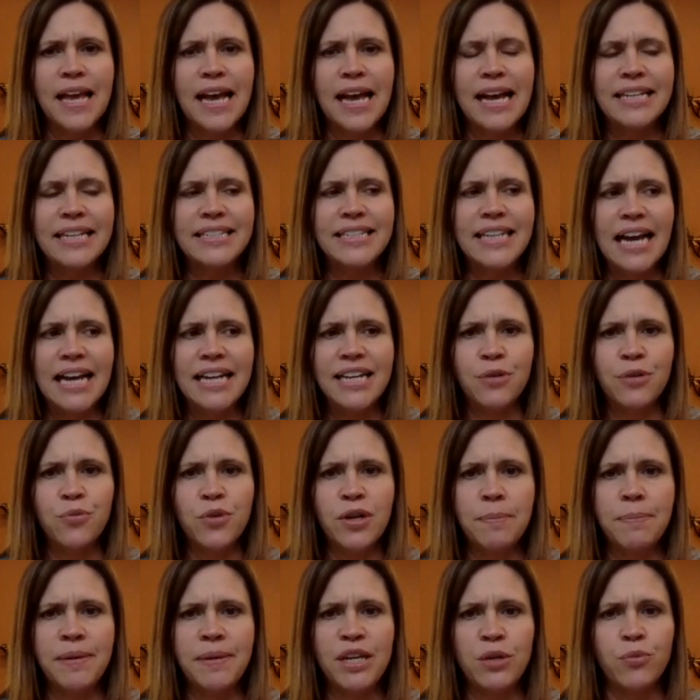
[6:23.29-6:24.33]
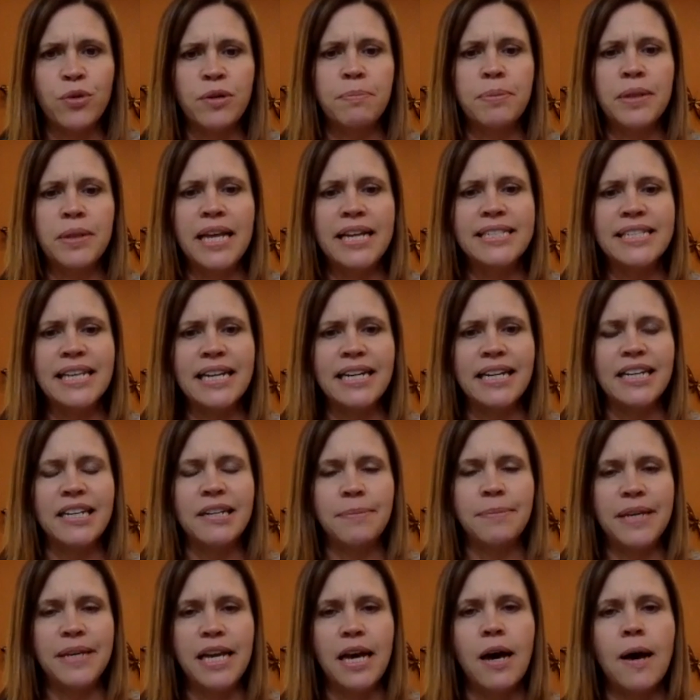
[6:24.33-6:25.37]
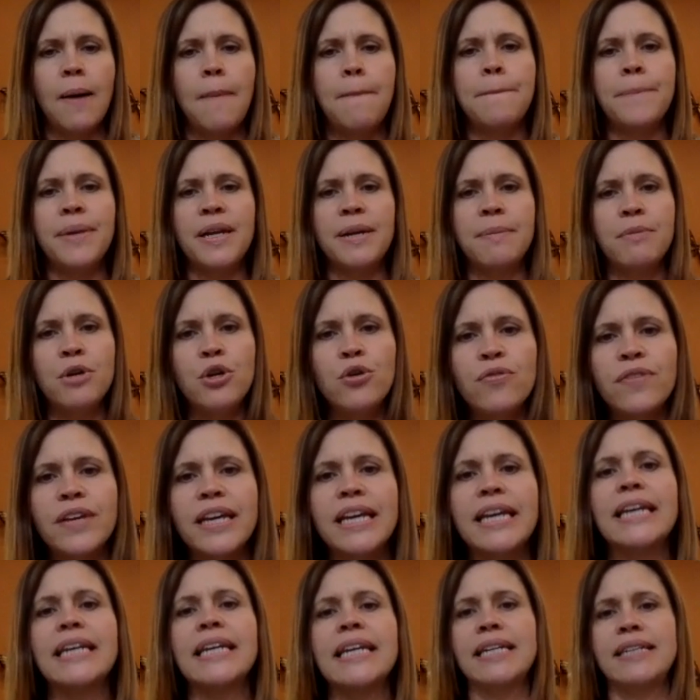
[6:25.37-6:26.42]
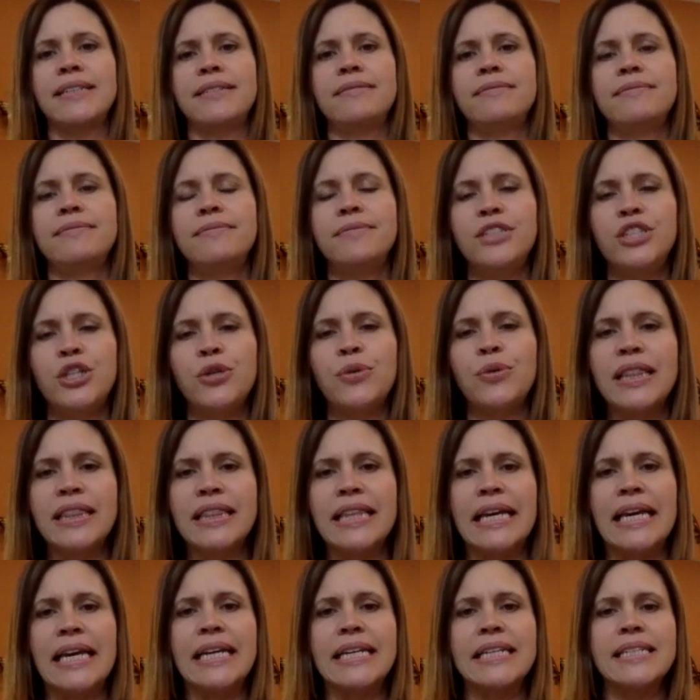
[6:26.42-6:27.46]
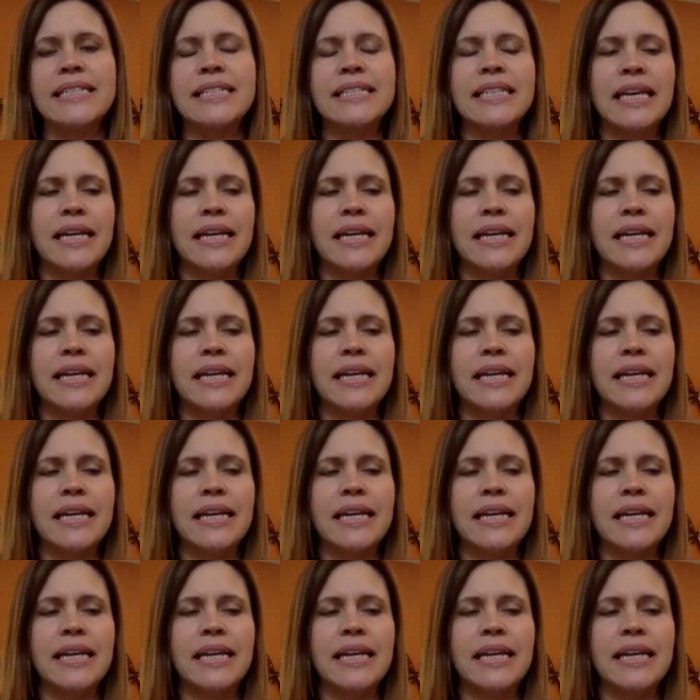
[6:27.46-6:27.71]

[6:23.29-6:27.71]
I didn't want to be in one place. I needed to be up and moving and doing things.